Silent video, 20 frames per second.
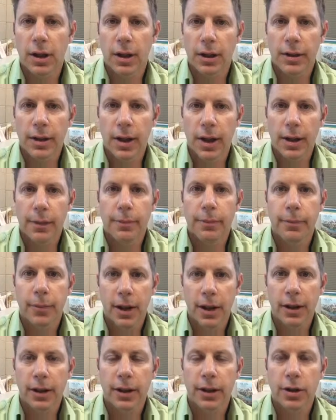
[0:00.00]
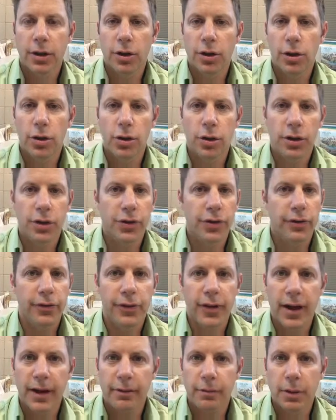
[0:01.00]
a time. I'd like you to do this in
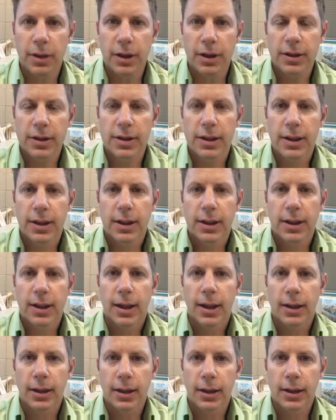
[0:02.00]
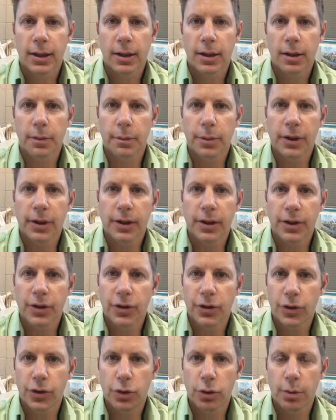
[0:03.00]
5 minutes. I'd like you to complete
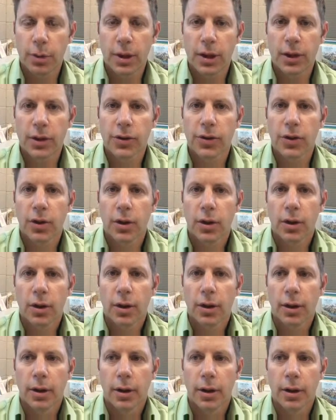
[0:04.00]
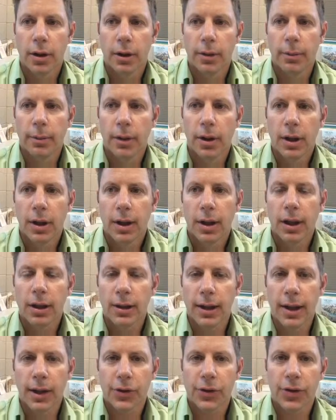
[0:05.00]
this in 2 minutes.
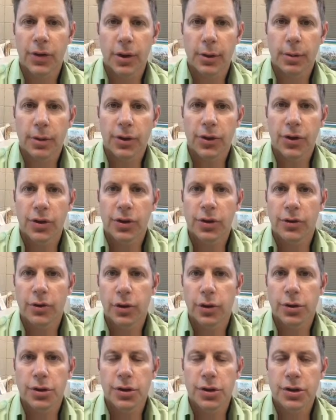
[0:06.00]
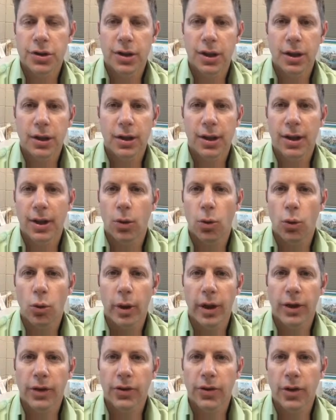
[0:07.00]
Allows them a sense of urgency. You can't
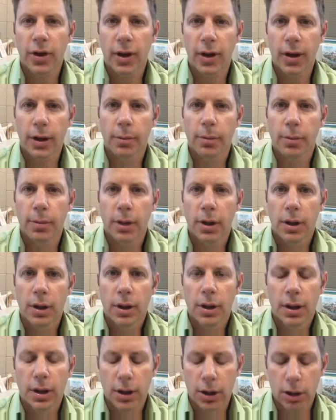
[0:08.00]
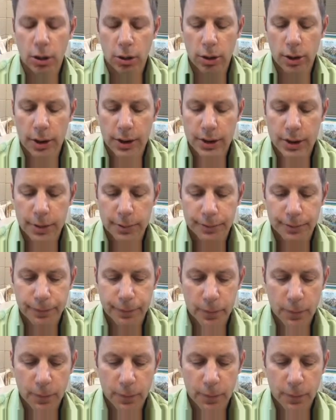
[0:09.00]
waste time in a good lesson.